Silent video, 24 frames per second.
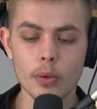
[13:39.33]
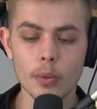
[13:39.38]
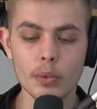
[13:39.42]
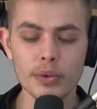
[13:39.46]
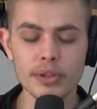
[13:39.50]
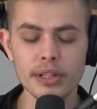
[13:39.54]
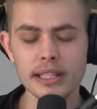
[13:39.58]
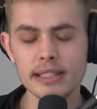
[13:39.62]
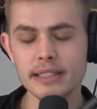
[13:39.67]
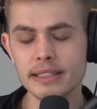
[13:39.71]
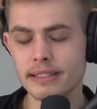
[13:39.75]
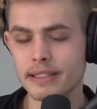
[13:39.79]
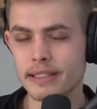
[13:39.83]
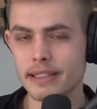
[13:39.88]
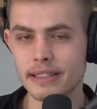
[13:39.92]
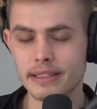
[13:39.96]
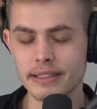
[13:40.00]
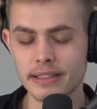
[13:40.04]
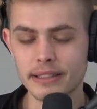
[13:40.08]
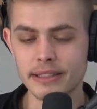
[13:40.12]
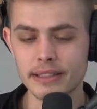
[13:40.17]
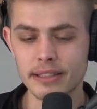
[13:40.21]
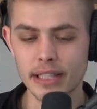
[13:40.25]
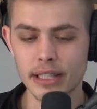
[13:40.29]
Well, that doesn't
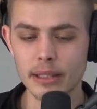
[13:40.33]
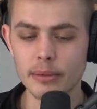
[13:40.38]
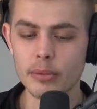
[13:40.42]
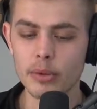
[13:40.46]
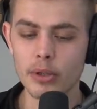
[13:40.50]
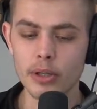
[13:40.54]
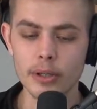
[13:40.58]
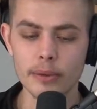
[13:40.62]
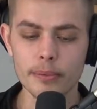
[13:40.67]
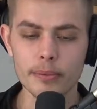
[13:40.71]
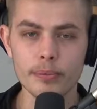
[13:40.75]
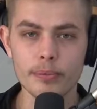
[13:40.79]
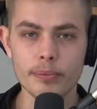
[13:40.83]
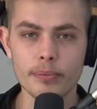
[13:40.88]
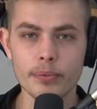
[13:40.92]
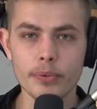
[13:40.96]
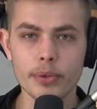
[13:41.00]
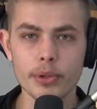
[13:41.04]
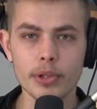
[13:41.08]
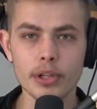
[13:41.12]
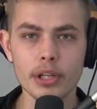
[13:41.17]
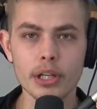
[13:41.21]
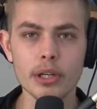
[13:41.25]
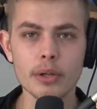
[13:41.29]
exist anymore.
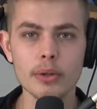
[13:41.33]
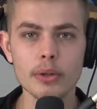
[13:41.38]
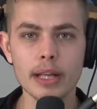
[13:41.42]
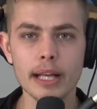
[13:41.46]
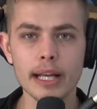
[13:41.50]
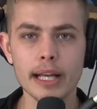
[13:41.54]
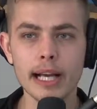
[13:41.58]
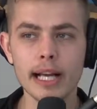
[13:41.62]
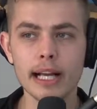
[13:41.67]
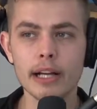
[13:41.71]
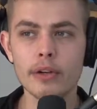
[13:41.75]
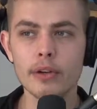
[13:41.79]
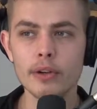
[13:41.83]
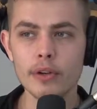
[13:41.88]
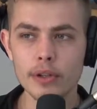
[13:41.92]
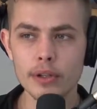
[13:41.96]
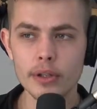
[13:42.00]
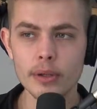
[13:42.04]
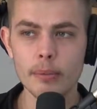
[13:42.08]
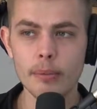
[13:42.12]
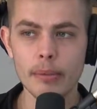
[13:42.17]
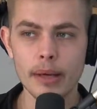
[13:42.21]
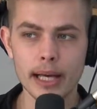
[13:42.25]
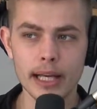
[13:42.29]
You know, like I
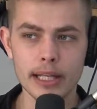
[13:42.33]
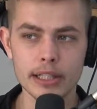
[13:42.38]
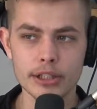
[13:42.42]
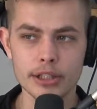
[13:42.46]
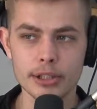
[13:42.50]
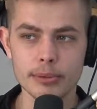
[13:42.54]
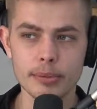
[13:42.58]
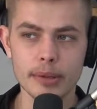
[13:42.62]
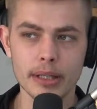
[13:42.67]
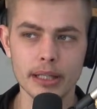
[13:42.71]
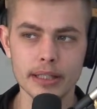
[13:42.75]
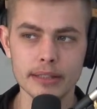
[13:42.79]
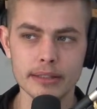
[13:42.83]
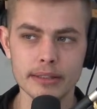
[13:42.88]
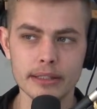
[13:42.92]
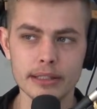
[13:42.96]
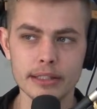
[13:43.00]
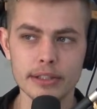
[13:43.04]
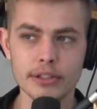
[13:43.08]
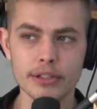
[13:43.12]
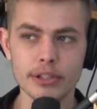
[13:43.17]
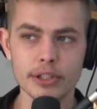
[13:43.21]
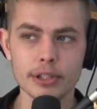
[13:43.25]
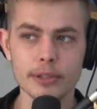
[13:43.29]
couldn't imagine being a
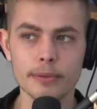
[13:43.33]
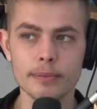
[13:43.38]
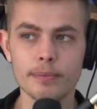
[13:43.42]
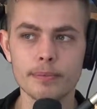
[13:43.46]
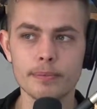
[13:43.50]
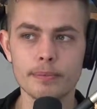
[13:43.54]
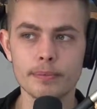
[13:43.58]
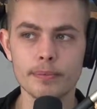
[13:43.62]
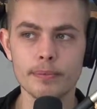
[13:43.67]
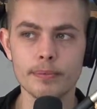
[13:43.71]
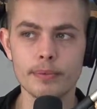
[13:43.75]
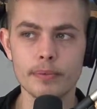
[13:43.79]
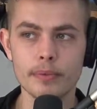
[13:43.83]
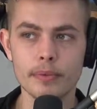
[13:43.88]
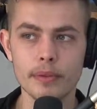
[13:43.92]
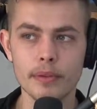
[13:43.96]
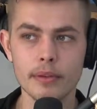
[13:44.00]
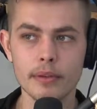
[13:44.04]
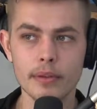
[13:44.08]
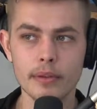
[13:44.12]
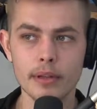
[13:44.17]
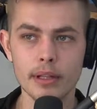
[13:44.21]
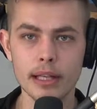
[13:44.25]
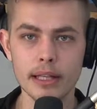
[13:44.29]
teacher
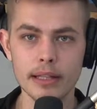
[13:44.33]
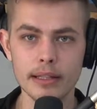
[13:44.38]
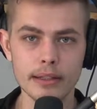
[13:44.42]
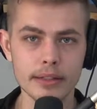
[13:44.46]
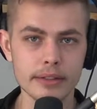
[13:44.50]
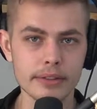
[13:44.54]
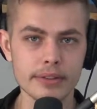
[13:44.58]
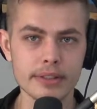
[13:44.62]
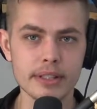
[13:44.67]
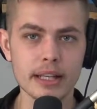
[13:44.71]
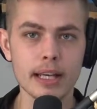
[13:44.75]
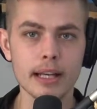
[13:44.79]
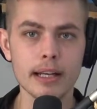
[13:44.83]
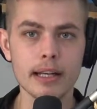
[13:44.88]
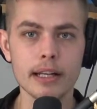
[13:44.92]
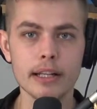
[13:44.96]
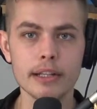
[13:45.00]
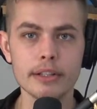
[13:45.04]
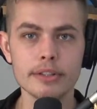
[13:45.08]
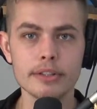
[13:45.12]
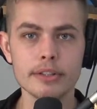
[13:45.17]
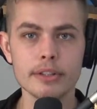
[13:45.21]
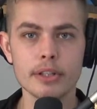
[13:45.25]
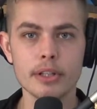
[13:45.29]
in this day and
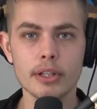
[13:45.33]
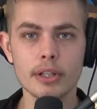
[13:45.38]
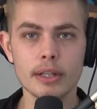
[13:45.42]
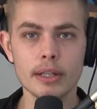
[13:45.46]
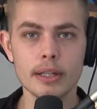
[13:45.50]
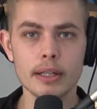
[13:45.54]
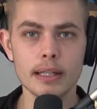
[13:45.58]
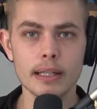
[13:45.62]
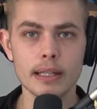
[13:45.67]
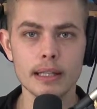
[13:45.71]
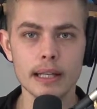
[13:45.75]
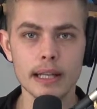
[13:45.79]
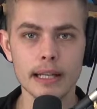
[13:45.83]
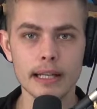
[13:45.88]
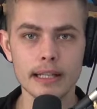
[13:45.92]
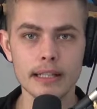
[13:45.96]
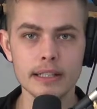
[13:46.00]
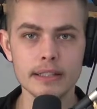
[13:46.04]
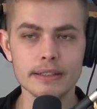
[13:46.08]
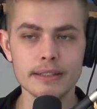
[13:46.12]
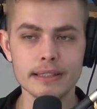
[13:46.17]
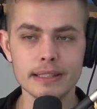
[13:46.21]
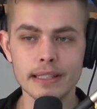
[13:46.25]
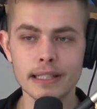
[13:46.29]
age. Like
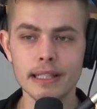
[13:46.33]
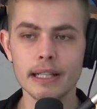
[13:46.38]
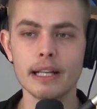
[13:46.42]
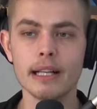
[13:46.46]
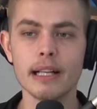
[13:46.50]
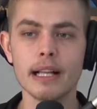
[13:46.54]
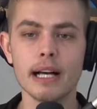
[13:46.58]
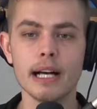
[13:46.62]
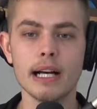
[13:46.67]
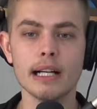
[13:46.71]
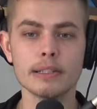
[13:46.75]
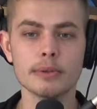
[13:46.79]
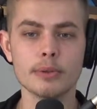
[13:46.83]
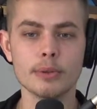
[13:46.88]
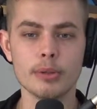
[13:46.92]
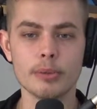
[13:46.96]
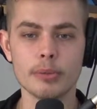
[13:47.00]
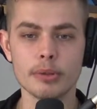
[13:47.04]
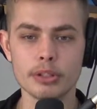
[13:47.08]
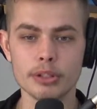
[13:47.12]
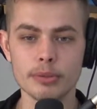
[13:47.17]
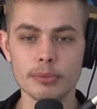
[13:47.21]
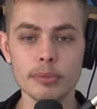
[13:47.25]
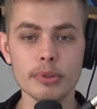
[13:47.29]
sitting in class with a
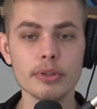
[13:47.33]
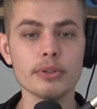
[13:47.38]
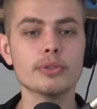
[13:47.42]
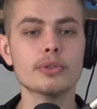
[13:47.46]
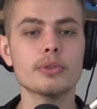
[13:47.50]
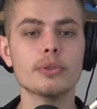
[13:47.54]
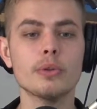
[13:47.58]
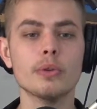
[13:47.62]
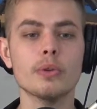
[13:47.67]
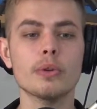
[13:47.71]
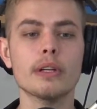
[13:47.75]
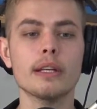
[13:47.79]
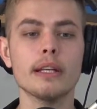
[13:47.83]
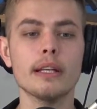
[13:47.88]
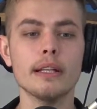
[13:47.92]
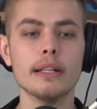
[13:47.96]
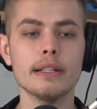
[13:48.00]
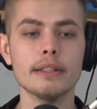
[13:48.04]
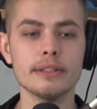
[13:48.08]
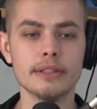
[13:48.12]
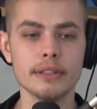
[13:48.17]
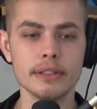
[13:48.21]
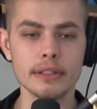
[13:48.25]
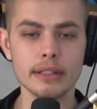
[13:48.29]
bunch of middle school
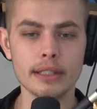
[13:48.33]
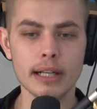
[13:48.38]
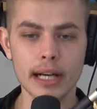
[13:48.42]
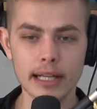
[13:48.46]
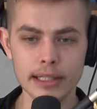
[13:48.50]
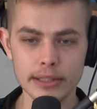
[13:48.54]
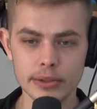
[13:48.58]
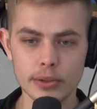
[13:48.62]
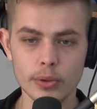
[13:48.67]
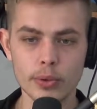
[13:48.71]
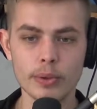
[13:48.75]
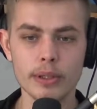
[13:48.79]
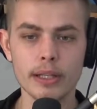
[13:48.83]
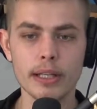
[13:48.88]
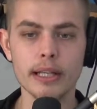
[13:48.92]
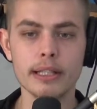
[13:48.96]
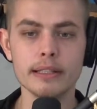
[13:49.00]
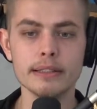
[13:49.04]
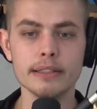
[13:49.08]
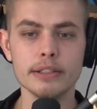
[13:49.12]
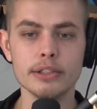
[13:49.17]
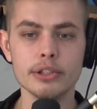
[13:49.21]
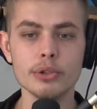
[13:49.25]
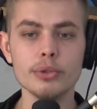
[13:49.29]
kids and high school
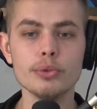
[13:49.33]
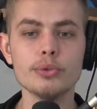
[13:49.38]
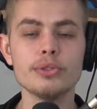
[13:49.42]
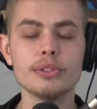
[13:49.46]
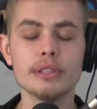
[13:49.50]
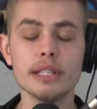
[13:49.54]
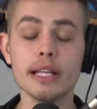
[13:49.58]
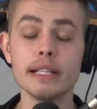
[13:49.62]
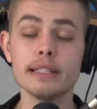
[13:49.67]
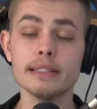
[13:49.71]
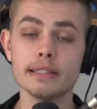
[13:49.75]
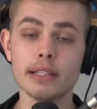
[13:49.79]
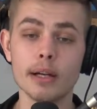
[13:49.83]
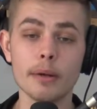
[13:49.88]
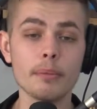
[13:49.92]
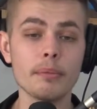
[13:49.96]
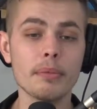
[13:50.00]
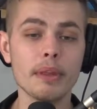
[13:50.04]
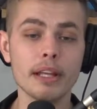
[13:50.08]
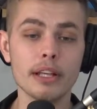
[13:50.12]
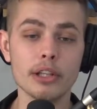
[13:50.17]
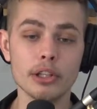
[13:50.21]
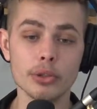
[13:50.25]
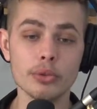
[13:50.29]
kids, and you say
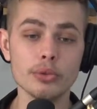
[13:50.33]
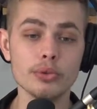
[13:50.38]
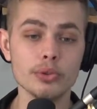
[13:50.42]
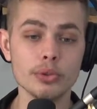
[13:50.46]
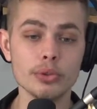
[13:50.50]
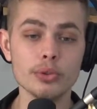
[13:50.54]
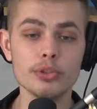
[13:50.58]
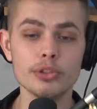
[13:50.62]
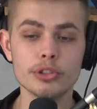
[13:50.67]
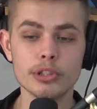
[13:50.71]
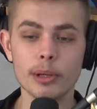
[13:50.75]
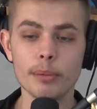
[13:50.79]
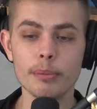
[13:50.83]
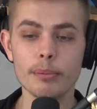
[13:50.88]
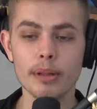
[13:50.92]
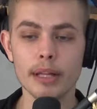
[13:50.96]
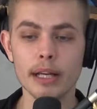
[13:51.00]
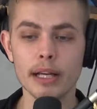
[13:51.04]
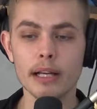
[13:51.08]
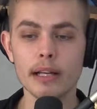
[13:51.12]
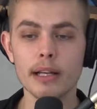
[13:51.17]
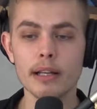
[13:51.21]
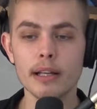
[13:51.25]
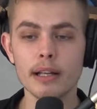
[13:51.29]
something, you do
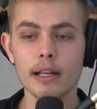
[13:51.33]
something